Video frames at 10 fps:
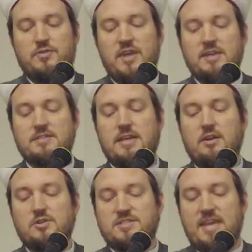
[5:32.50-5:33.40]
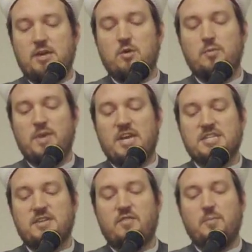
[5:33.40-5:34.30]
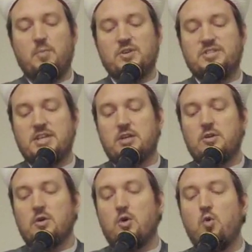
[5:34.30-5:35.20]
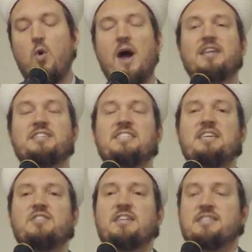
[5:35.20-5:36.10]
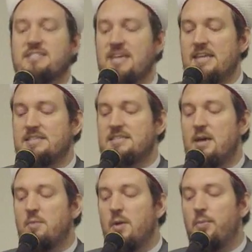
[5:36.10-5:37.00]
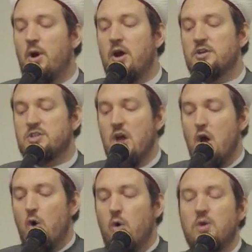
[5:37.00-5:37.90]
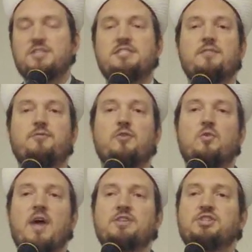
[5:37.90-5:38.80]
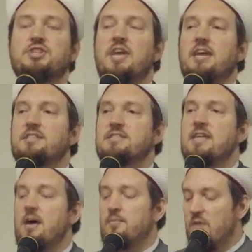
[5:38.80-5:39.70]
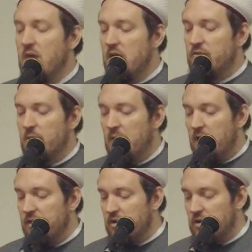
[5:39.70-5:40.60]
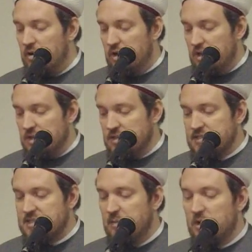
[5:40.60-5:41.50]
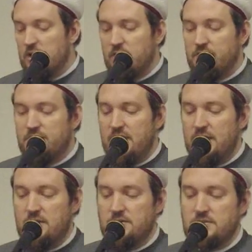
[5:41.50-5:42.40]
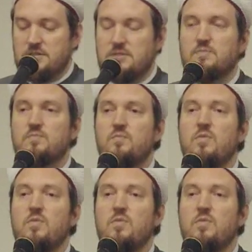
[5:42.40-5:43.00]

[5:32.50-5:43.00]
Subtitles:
Things that are sacred because of a particular quality that sets them apart or differentiates them from other similar things.